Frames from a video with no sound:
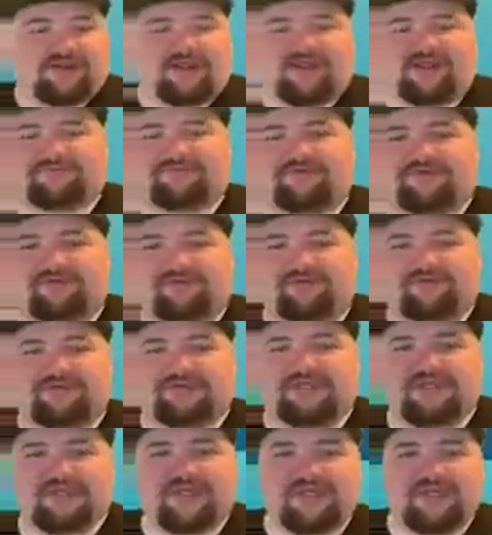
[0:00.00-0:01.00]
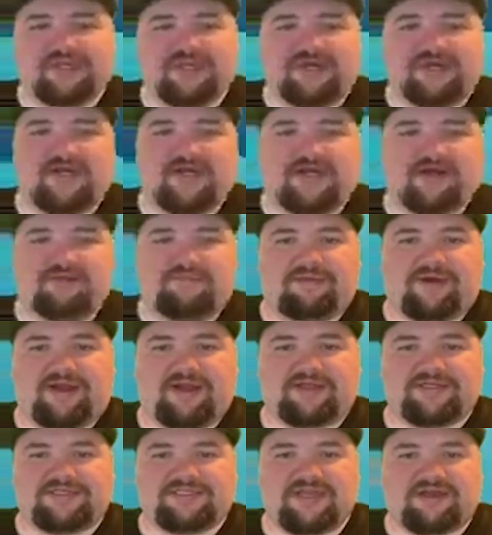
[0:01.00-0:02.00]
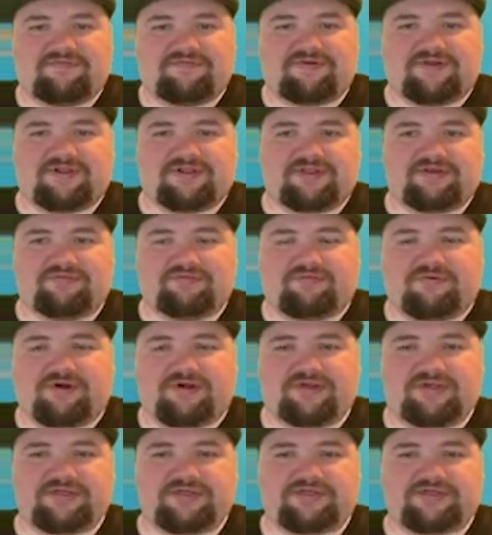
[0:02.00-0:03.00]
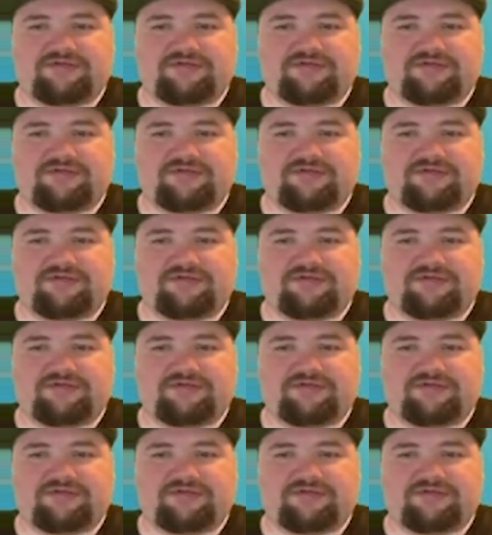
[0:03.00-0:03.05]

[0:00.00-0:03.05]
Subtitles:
Absolutely. I definitely want